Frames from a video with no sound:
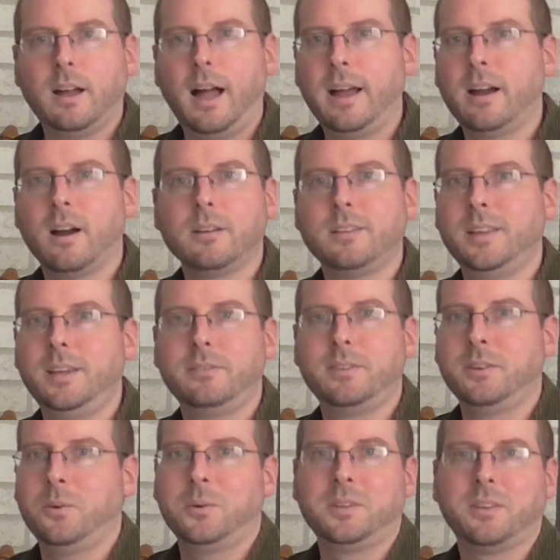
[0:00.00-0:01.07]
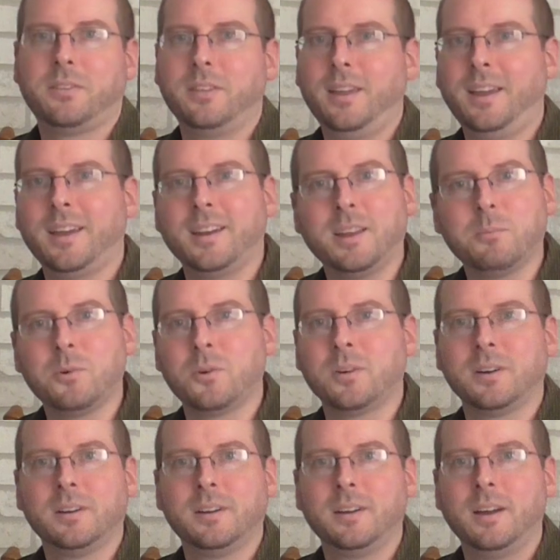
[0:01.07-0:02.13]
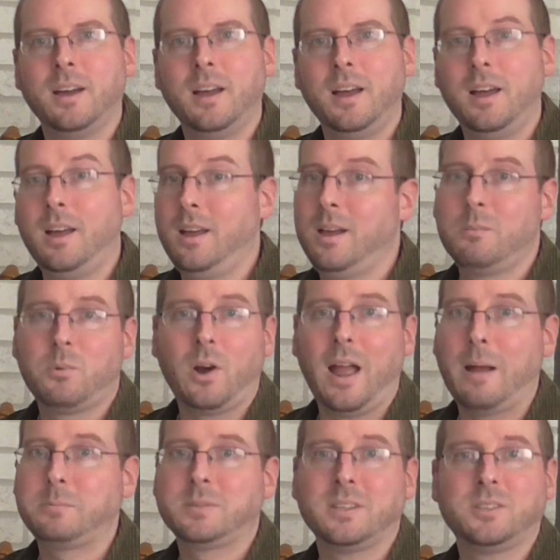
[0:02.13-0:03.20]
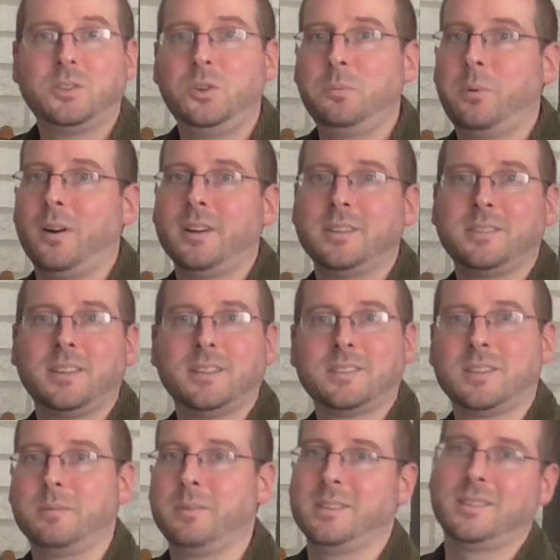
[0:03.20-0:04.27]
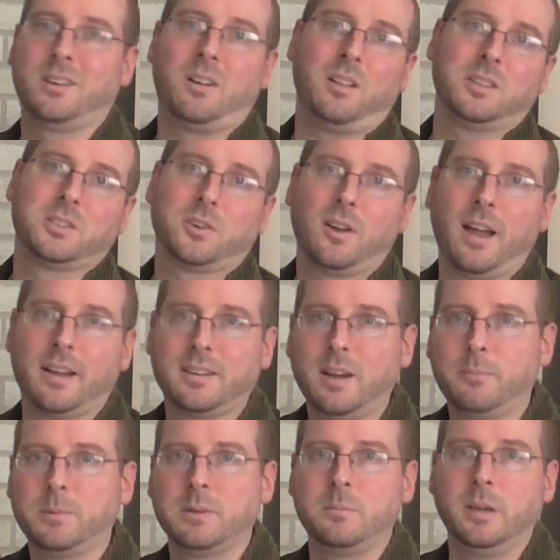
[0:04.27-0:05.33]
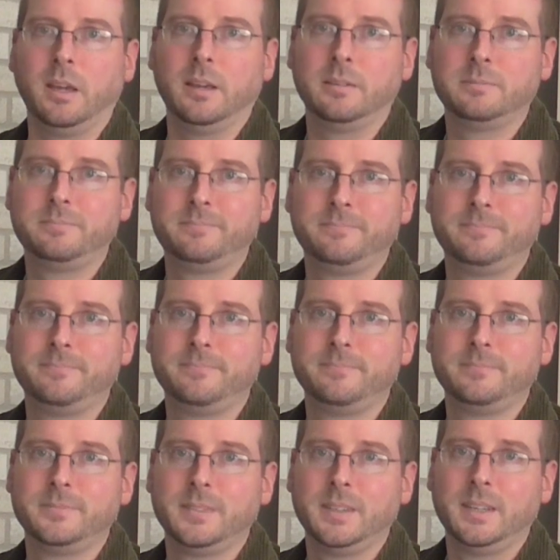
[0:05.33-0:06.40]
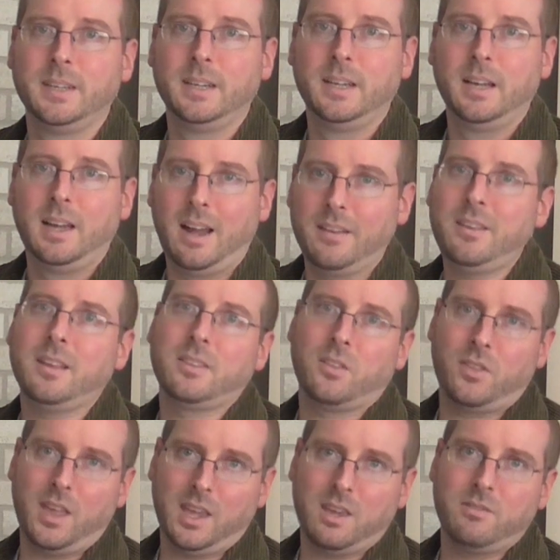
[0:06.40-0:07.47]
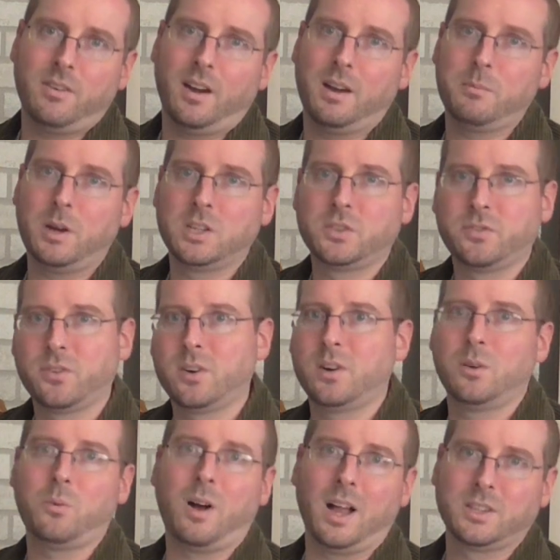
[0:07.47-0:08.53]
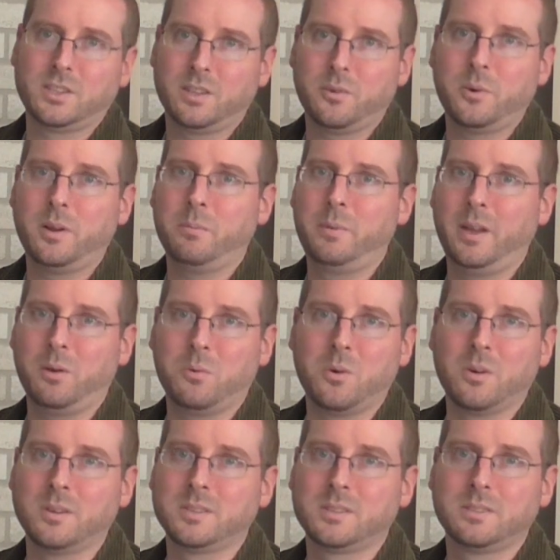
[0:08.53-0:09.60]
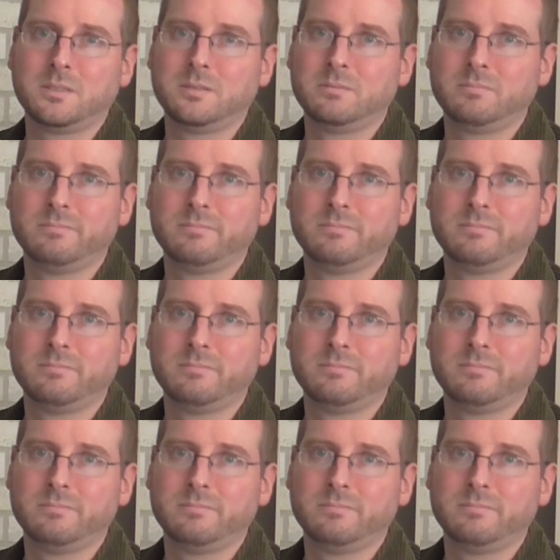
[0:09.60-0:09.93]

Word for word: I hardly even know what to think anymore. Perhaps this two-party system isn't all it's cracked up to be. I'd like to thank you very much for watching The Real Bit Wars.